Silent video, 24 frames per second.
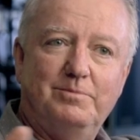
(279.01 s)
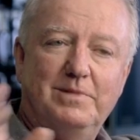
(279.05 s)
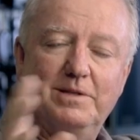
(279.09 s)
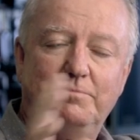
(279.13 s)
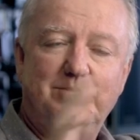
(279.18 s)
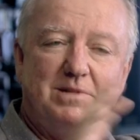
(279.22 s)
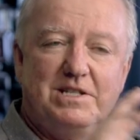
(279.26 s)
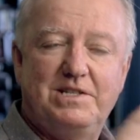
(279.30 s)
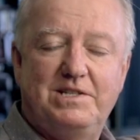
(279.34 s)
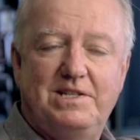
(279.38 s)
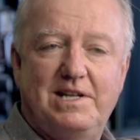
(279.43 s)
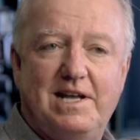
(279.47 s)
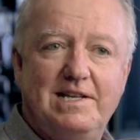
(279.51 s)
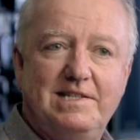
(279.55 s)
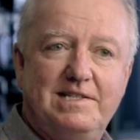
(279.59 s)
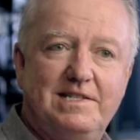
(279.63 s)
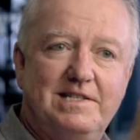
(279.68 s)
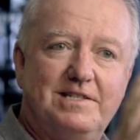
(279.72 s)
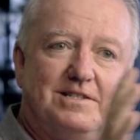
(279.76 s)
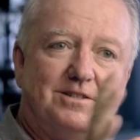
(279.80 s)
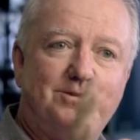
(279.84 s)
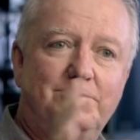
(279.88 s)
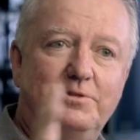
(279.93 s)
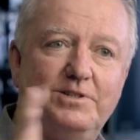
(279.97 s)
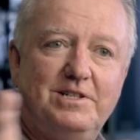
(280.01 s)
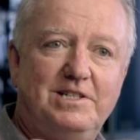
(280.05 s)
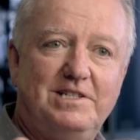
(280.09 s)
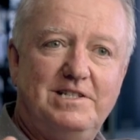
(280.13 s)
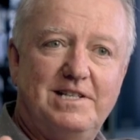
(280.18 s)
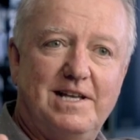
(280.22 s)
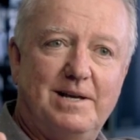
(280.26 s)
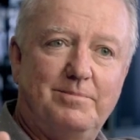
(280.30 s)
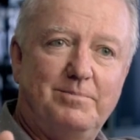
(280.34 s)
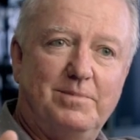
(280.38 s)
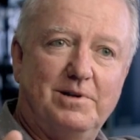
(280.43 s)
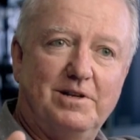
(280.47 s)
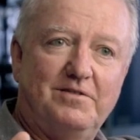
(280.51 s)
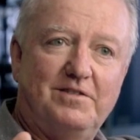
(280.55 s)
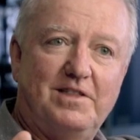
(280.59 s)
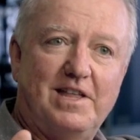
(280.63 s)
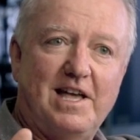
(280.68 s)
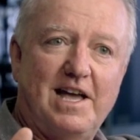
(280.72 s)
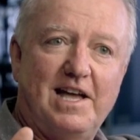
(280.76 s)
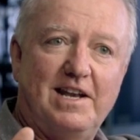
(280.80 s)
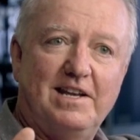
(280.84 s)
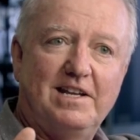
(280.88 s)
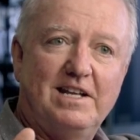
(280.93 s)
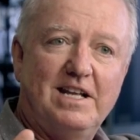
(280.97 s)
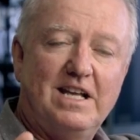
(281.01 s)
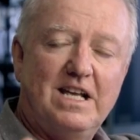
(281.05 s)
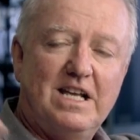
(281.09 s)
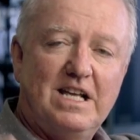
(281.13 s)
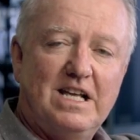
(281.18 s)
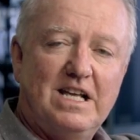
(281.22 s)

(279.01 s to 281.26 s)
Miss Daisy is a good example of that.